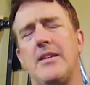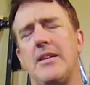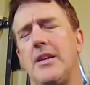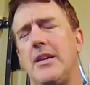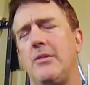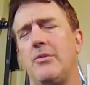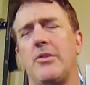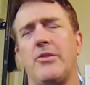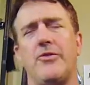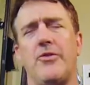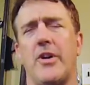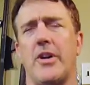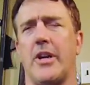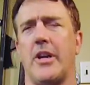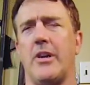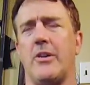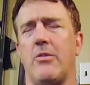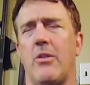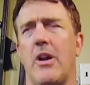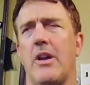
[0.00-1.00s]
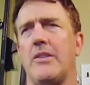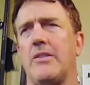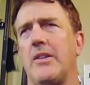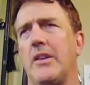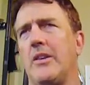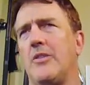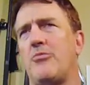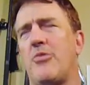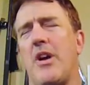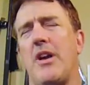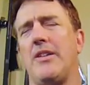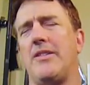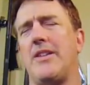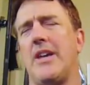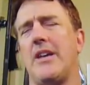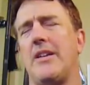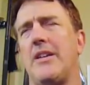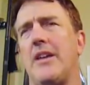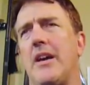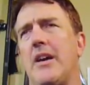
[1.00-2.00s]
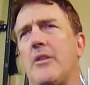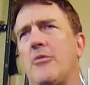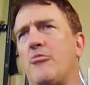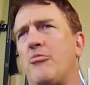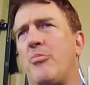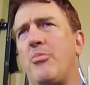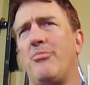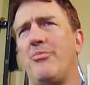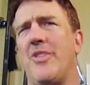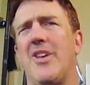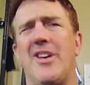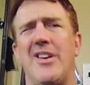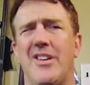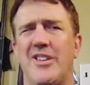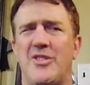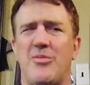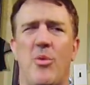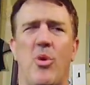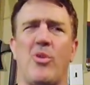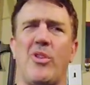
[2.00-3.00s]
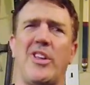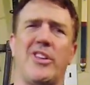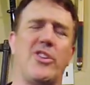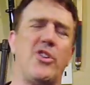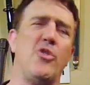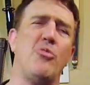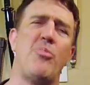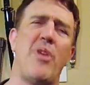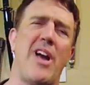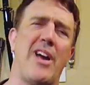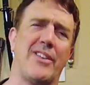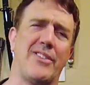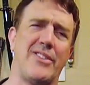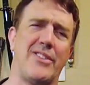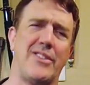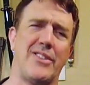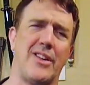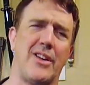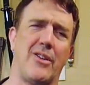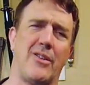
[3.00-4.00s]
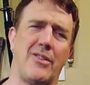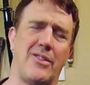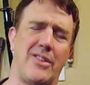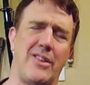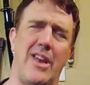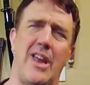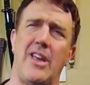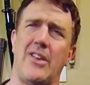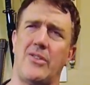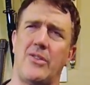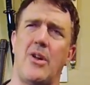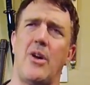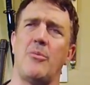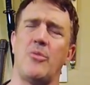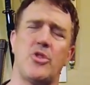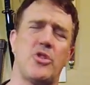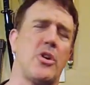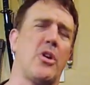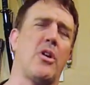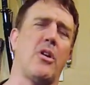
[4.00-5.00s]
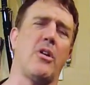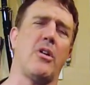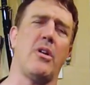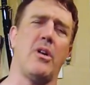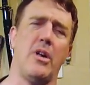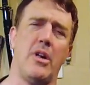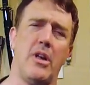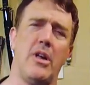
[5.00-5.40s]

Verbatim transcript: He was fucking crazy. He's probably dead now. He smoked like 2 packs of cigarettes a day, so I'm sure